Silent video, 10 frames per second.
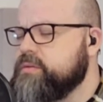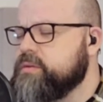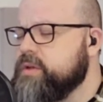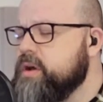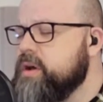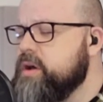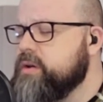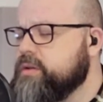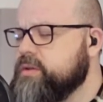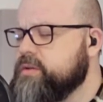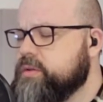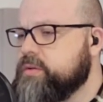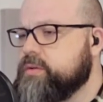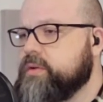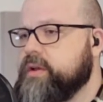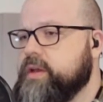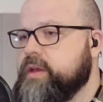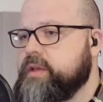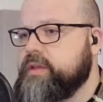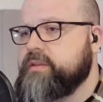conquered the
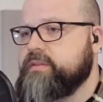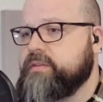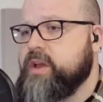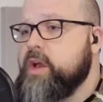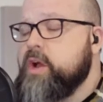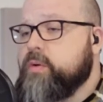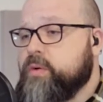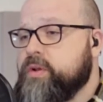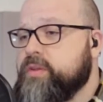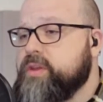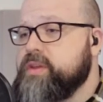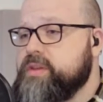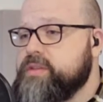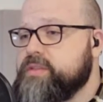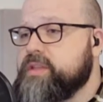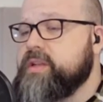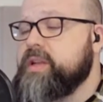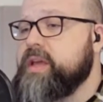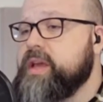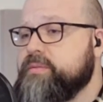grave. Worthy is the
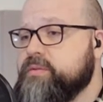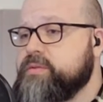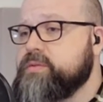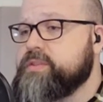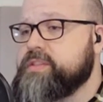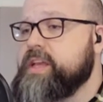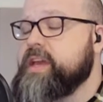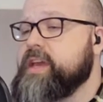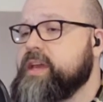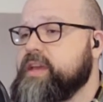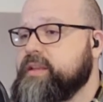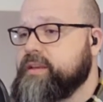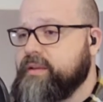Lamb who was slain.